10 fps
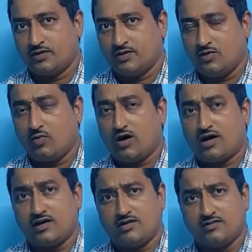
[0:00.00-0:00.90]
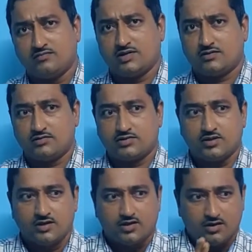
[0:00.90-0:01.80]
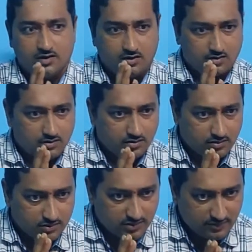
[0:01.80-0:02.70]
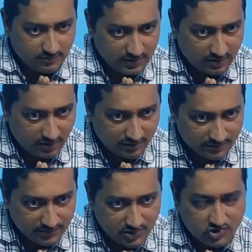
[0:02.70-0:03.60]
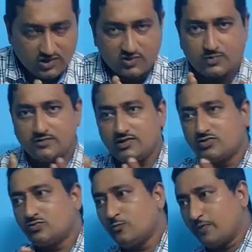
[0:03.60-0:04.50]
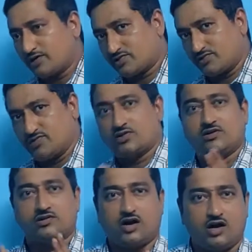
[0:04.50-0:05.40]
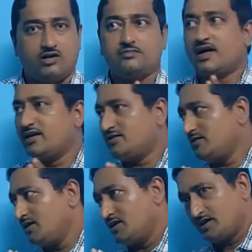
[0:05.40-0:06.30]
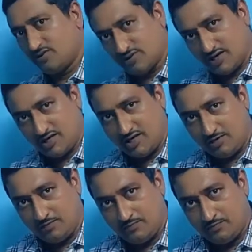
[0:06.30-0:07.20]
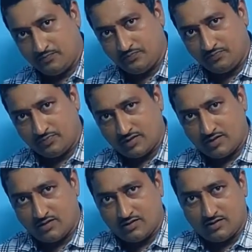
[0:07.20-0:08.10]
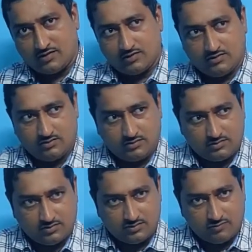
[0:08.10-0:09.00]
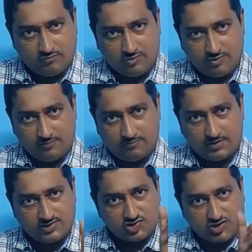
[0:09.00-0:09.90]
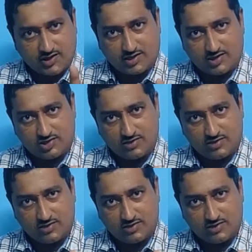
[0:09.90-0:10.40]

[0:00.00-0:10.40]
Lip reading: Why? Because when the conversation is between two persons, Ram and Rahim, the verb said